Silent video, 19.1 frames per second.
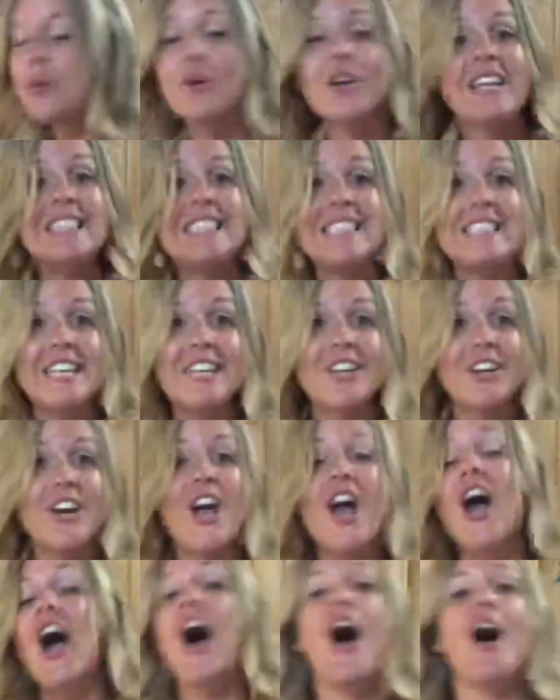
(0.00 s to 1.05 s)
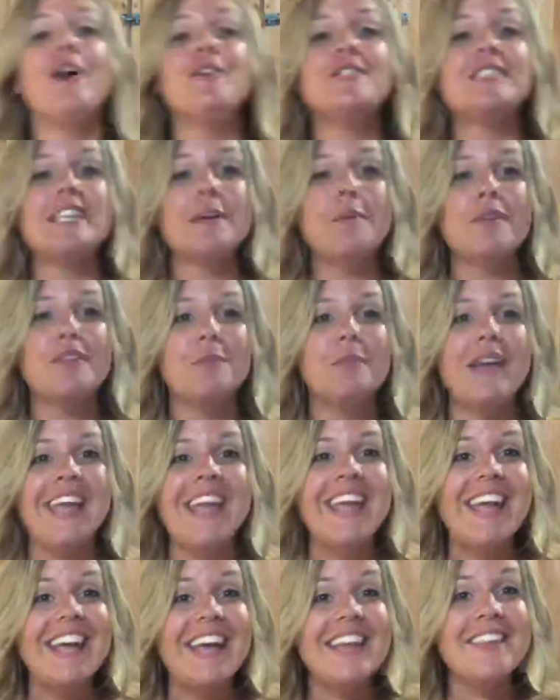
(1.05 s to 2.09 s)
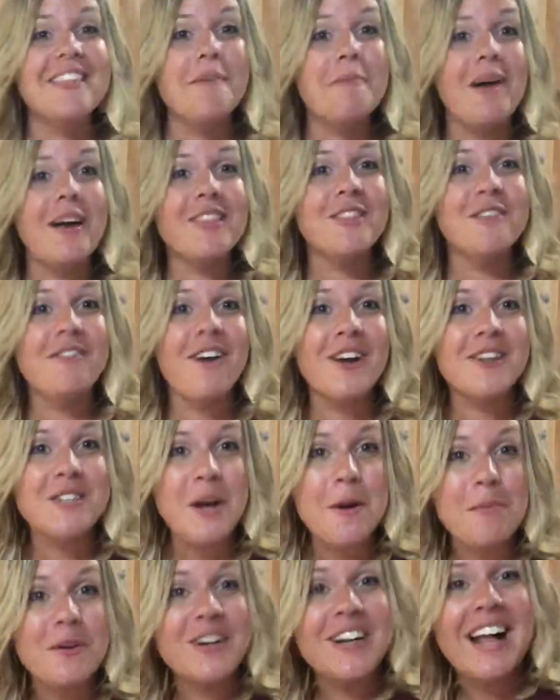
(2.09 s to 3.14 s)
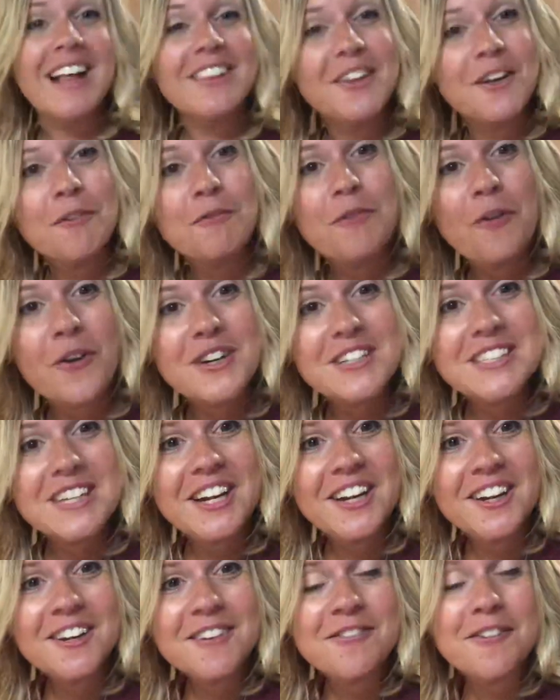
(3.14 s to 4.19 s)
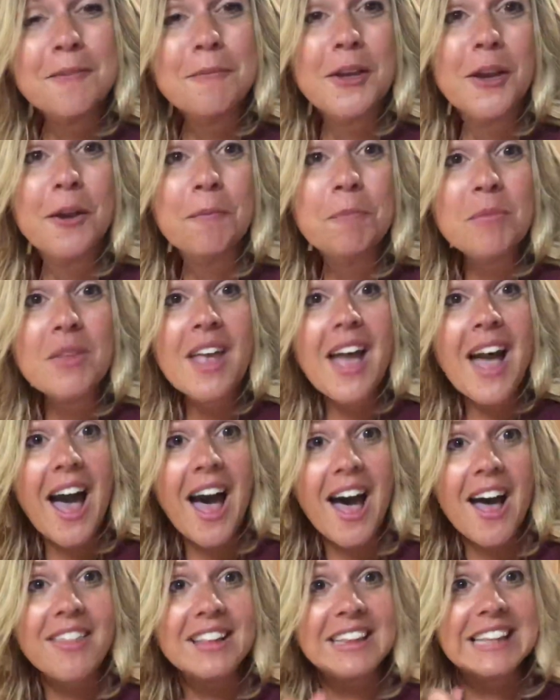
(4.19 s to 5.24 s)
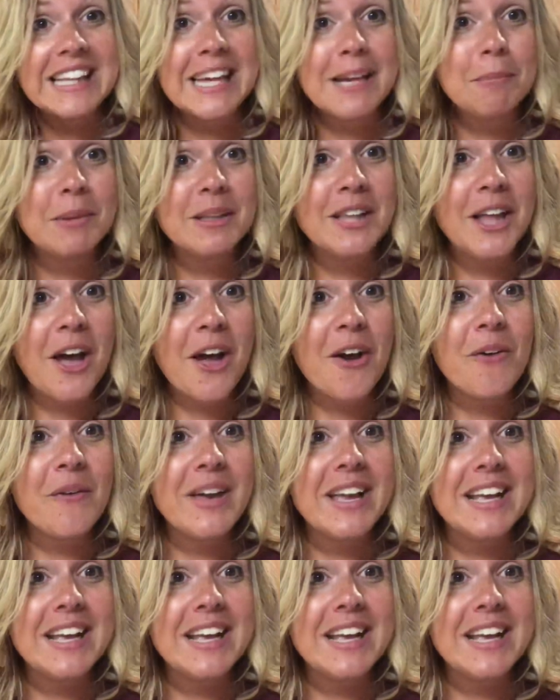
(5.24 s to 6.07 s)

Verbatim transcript: will consider hosting with me in the month of October, and I look forward to hearing from you. Uh, the link below